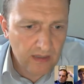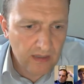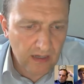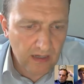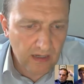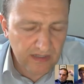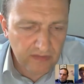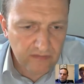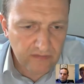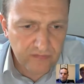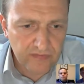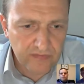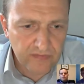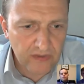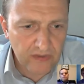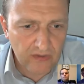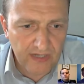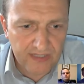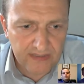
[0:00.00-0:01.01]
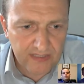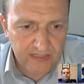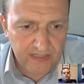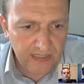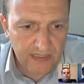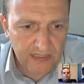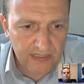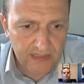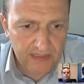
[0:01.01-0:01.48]
I don't think
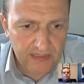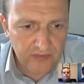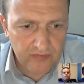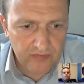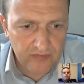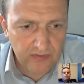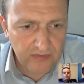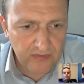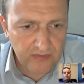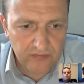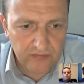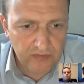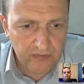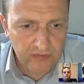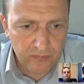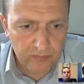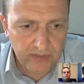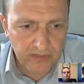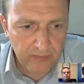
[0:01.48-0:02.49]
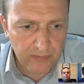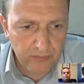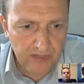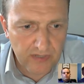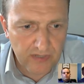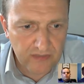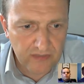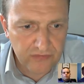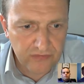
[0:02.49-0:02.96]
ideally it's a good
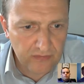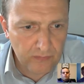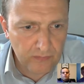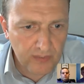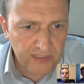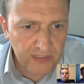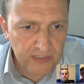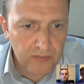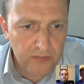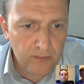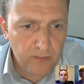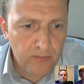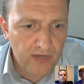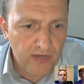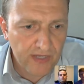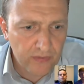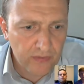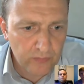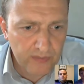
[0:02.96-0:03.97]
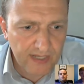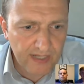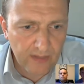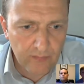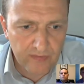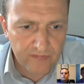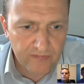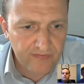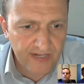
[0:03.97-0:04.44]
preparation. When you combine all
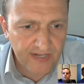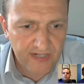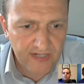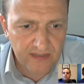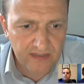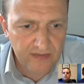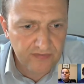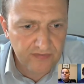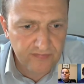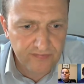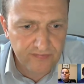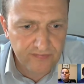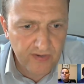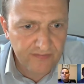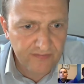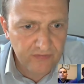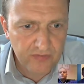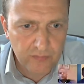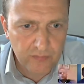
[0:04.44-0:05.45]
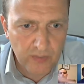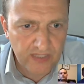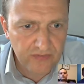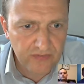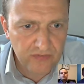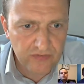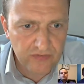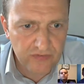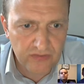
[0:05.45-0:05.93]
that with the fact that he's a
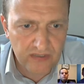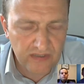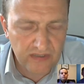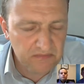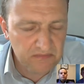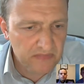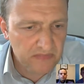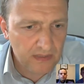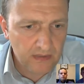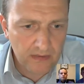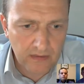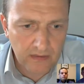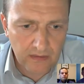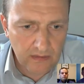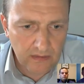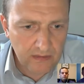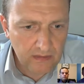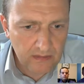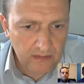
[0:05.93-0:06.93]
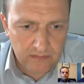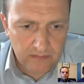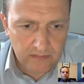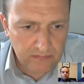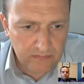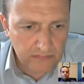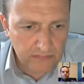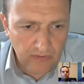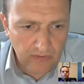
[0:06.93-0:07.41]
5-to-1 shot,
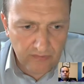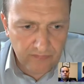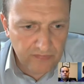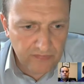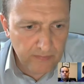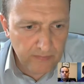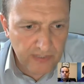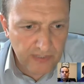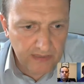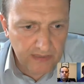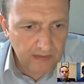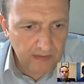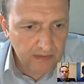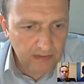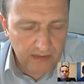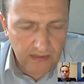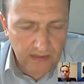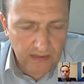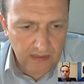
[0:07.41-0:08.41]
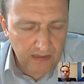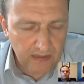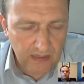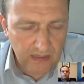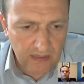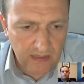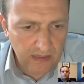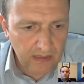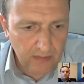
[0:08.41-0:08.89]
not for me.
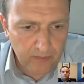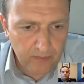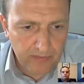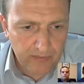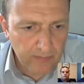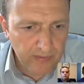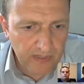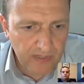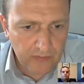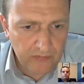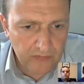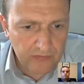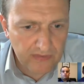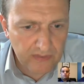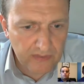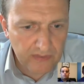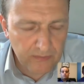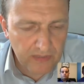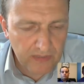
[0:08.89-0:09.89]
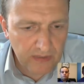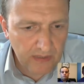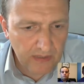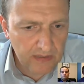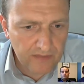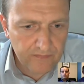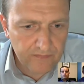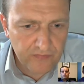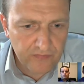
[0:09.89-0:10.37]
I'll be opposing him,
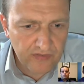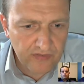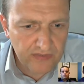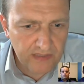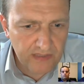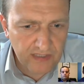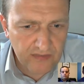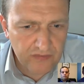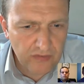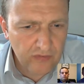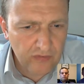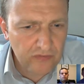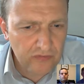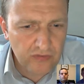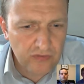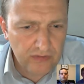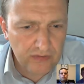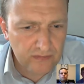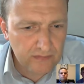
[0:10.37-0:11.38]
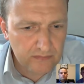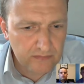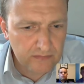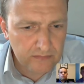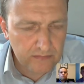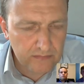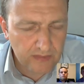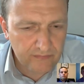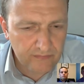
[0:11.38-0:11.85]
and I've seen that his odds on,
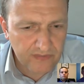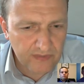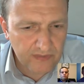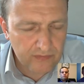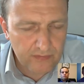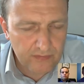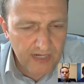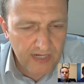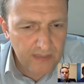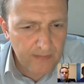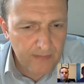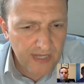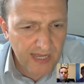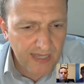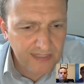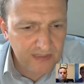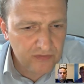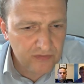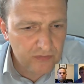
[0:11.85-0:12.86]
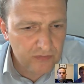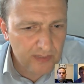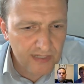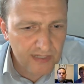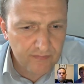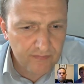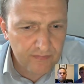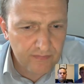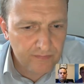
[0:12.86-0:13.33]
I think, is around about
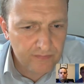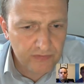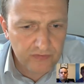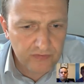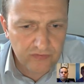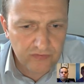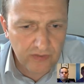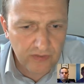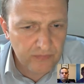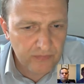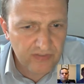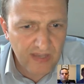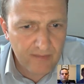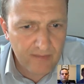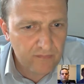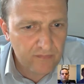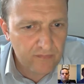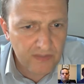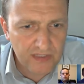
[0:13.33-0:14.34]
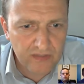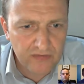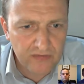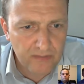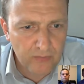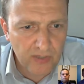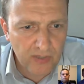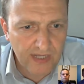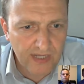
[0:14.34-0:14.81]
8-to-11 for a top 10
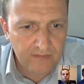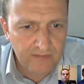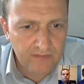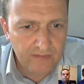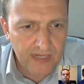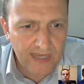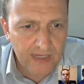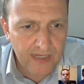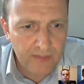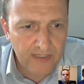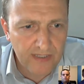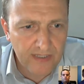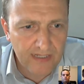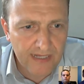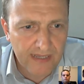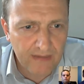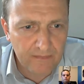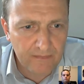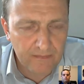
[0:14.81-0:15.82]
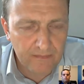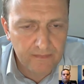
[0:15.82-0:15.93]
finish. I might even lay a bit of that.